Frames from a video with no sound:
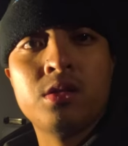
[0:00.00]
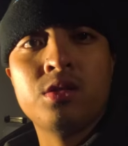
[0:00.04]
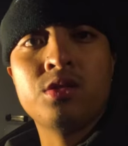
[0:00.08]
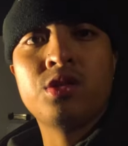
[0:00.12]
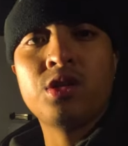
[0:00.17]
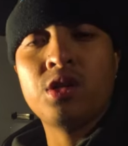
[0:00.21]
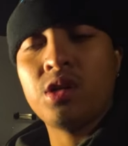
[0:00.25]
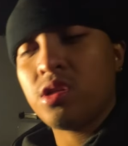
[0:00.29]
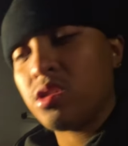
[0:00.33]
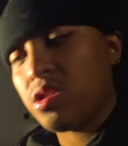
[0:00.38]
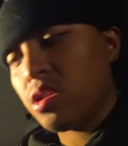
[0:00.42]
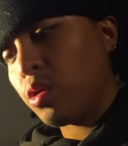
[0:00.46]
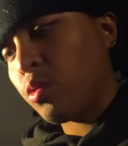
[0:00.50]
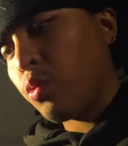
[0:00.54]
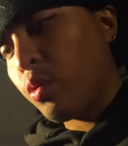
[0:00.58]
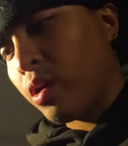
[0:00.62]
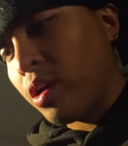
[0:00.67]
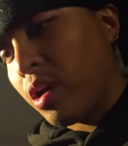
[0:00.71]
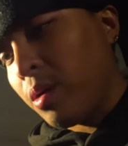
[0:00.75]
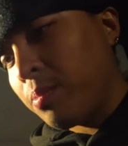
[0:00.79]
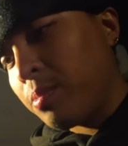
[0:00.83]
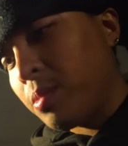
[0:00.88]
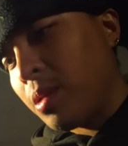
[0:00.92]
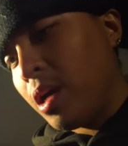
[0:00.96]
Just a
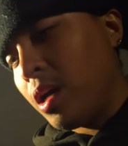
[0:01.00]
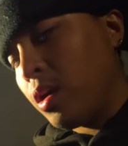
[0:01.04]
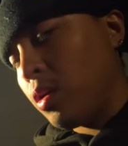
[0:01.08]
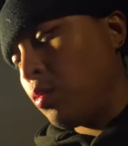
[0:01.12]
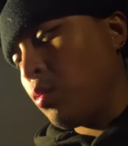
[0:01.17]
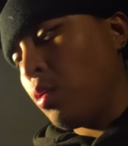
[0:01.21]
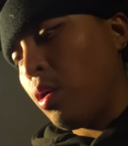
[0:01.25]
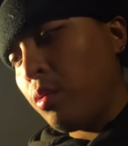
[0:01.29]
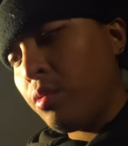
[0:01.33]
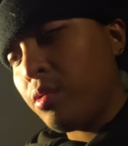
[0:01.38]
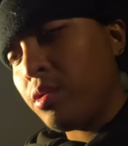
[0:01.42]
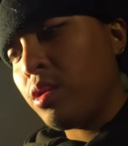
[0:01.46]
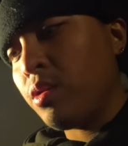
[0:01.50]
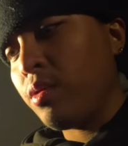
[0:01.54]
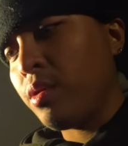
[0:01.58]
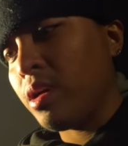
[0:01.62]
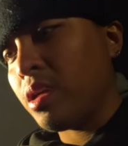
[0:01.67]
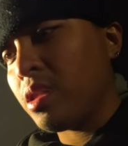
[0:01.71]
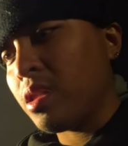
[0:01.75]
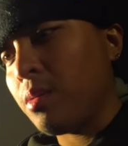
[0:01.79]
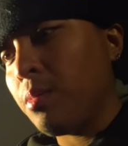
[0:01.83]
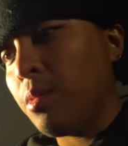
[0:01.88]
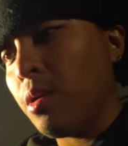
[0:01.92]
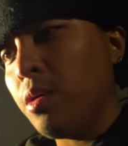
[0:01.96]
quick update on what we're doing
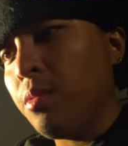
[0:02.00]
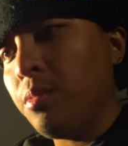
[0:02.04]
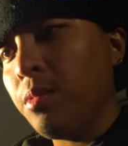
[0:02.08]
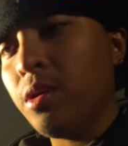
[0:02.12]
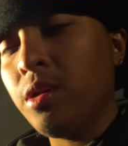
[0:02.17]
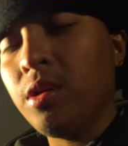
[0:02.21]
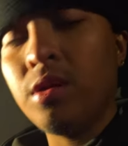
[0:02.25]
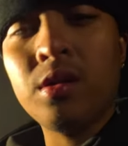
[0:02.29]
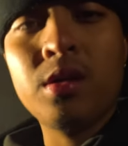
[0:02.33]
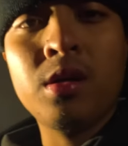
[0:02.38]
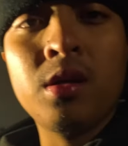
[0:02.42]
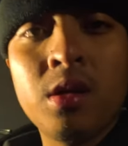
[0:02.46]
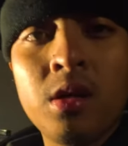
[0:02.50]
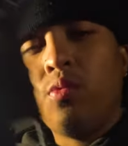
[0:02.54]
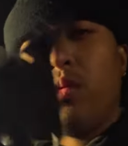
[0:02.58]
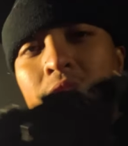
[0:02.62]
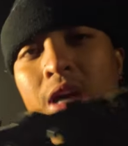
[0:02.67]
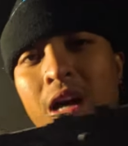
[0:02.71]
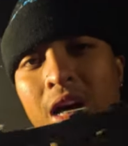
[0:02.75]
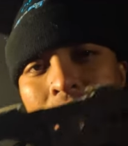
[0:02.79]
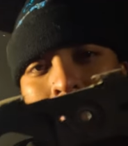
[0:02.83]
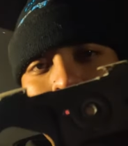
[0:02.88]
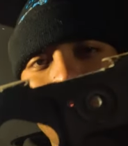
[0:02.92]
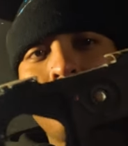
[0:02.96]
at the moment. We
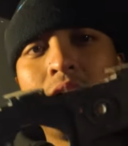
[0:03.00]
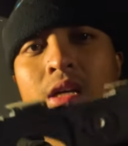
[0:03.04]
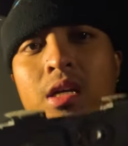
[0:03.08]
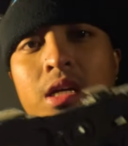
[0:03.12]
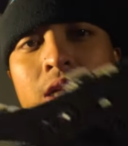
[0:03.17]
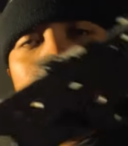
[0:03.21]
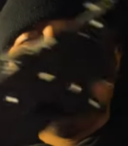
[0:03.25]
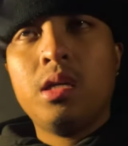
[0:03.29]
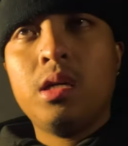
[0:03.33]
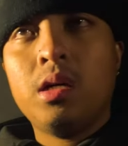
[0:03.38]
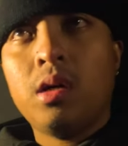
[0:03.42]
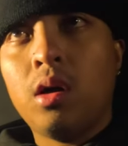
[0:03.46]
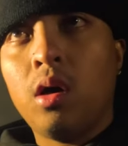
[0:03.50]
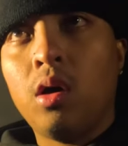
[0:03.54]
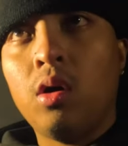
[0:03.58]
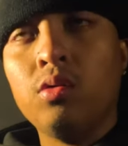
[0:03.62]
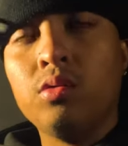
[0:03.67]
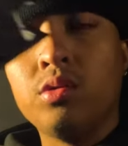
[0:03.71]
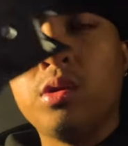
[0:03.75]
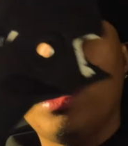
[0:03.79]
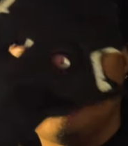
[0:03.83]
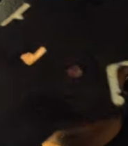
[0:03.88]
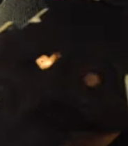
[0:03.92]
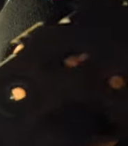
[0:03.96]
have the
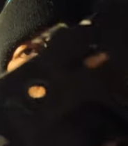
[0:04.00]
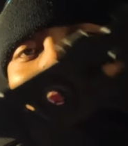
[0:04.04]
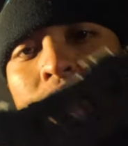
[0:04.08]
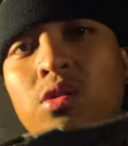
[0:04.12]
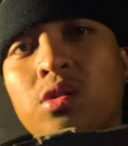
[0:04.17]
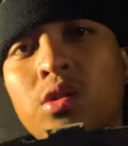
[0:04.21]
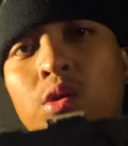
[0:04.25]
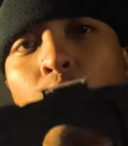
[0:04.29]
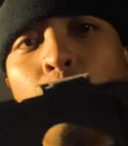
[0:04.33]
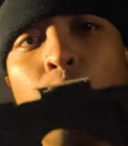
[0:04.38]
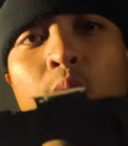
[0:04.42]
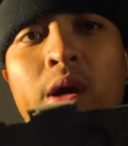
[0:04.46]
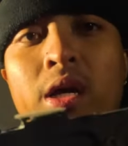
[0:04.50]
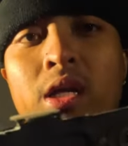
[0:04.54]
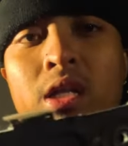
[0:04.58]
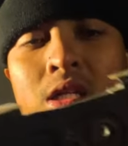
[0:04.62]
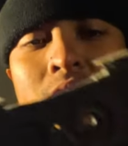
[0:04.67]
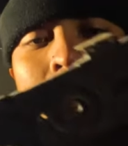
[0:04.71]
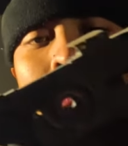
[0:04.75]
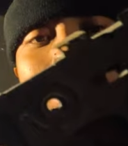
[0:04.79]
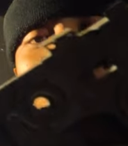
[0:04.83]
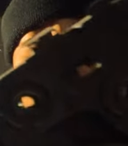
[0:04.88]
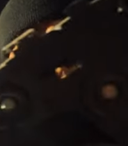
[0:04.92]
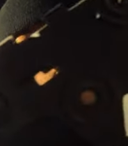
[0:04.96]
holder that's on the wing,
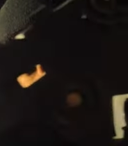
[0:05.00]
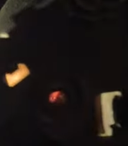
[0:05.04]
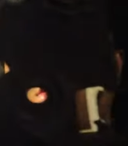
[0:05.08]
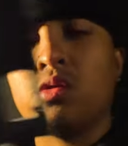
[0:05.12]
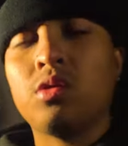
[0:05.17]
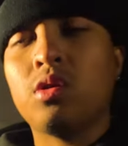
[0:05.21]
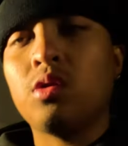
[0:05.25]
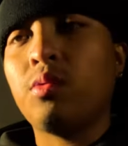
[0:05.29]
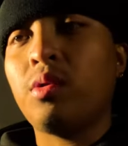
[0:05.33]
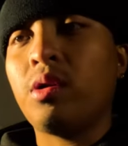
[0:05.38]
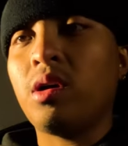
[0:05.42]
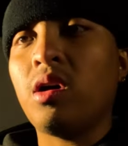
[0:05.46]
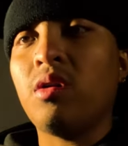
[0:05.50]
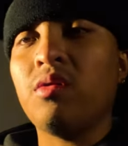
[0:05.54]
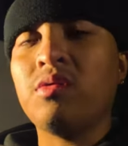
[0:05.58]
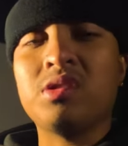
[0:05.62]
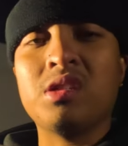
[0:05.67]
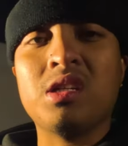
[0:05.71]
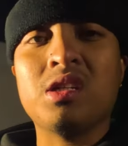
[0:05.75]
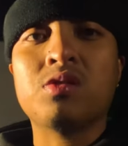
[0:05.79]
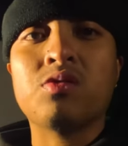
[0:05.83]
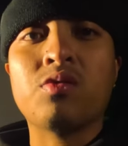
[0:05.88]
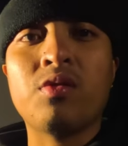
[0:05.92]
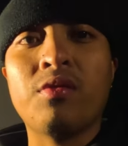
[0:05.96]
that's attached onto the wing,
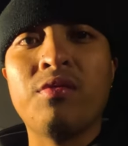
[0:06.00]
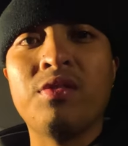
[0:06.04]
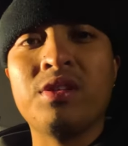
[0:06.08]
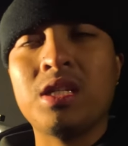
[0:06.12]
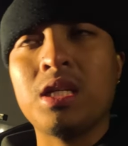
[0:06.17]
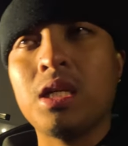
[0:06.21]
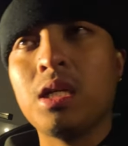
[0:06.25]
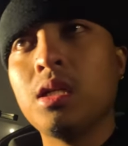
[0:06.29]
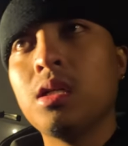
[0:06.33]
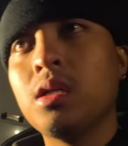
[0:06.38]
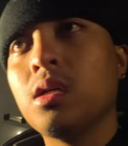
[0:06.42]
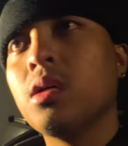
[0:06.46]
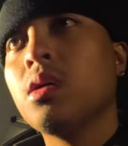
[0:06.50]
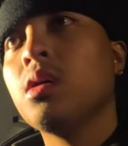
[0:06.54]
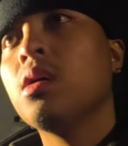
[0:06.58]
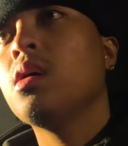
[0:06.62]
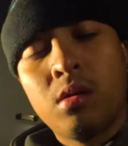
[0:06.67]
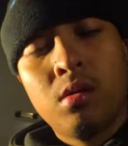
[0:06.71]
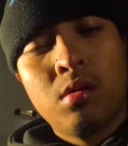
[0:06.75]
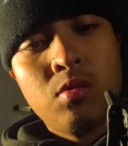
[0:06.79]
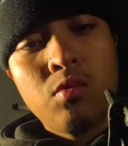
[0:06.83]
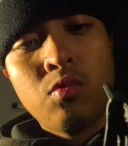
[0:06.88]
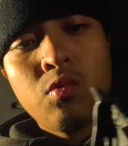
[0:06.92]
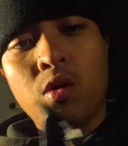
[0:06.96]
obviously it's riveted.
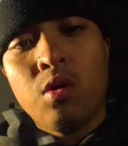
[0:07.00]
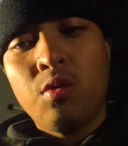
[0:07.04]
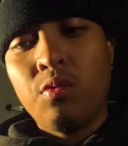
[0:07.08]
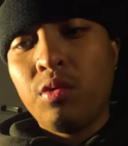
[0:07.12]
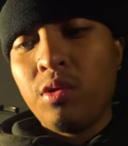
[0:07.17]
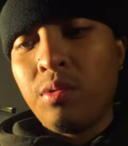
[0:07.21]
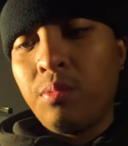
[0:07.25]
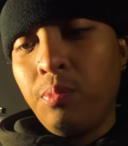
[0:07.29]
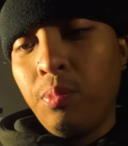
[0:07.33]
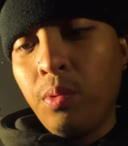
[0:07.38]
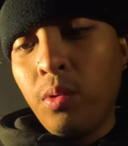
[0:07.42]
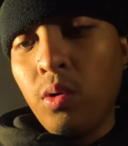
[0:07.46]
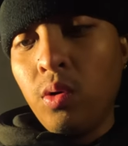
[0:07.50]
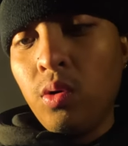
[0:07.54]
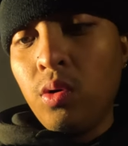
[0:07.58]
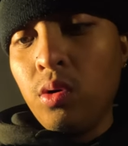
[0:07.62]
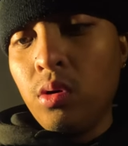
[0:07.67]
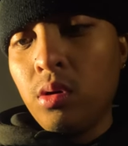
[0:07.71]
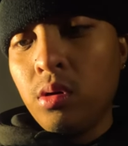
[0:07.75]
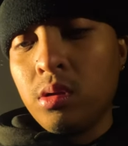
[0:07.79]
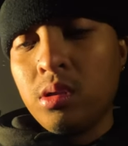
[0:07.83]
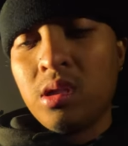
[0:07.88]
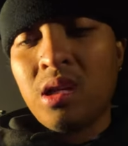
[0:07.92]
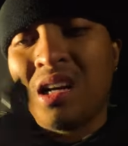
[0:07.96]
What we
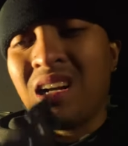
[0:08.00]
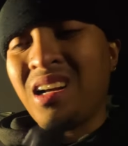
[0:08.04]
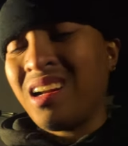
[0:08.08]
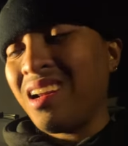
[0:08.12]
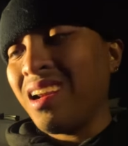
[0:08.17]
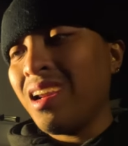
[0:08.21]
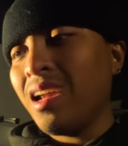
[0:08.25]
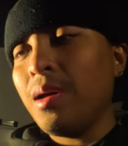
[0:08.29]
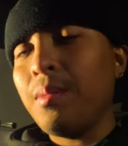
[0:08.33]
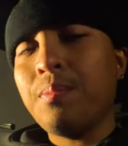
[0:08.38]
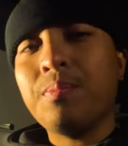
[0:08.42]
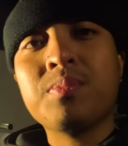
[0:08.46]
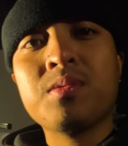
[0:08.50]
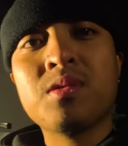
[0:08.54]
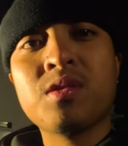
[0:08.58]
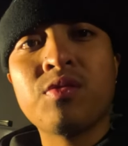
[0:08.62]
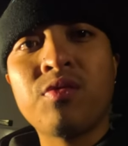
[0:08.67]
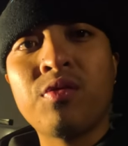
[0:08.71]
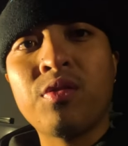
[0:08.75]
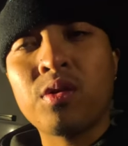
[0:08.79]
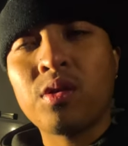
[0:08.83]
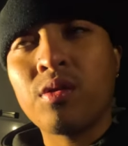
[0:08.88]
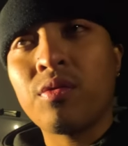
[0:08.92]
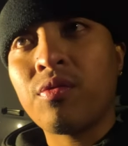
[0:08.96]
bought, the clips
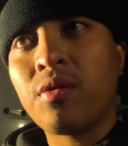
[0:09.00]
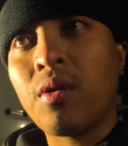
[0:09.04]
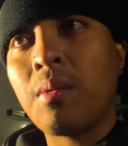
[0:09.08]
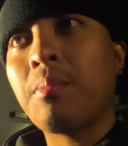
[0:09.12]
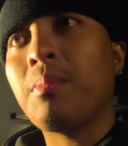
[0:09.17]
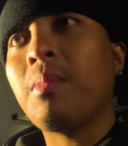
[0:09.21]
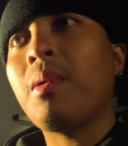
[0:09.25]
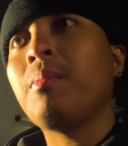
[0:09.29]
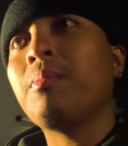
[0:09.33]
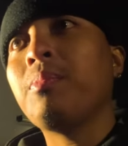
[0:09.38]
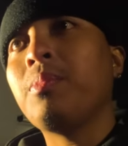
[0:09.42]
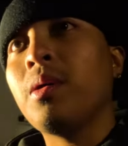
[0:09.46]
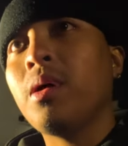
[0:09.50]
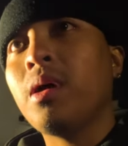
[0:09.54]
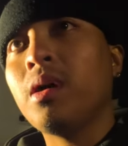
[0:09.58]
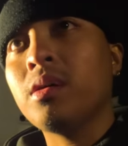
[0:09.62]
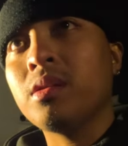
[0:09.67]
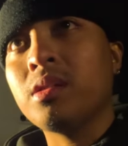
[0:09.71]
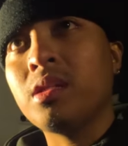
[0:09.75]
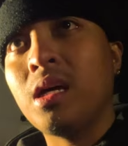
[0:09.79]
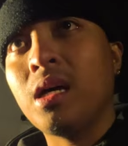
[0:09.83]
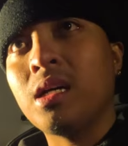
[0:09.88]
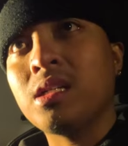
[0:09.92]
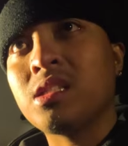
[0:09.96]
for the front
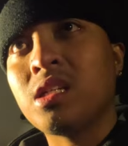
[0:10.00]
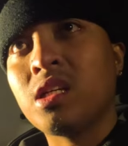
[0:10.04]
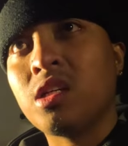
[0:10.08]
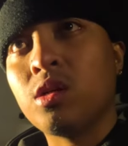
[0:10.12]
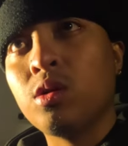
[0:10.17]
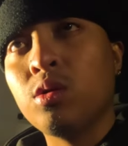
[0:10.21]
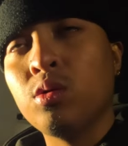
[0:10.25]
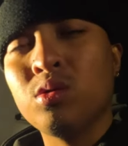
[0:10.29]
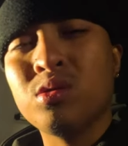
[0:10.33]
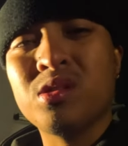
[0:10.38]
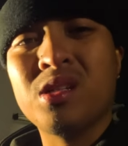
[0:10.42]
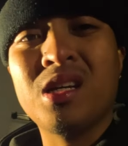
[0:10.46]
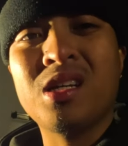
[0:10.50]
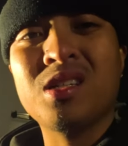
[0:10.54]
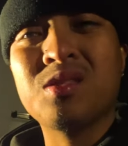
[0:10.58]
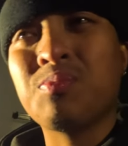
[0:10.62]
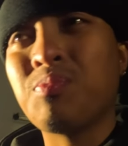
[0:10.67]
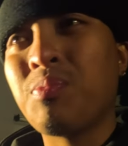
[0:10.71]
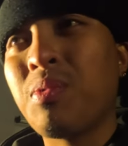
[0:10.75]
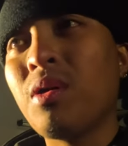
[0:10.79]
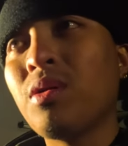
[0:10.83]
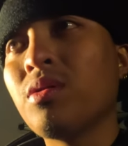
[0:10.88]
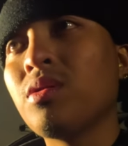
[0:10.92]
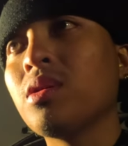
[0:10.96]
bumper that secures it, is
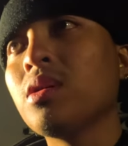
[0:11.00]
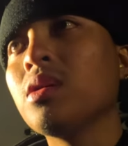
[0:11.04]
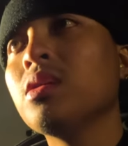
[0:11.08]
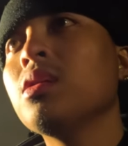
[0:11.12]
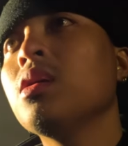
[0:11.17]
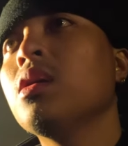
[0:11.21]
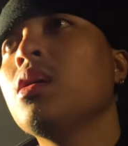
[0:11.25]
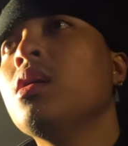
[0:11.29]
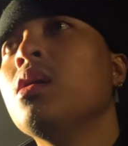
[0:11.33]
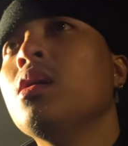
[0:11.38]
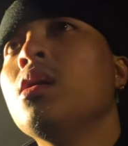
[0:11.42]
broken.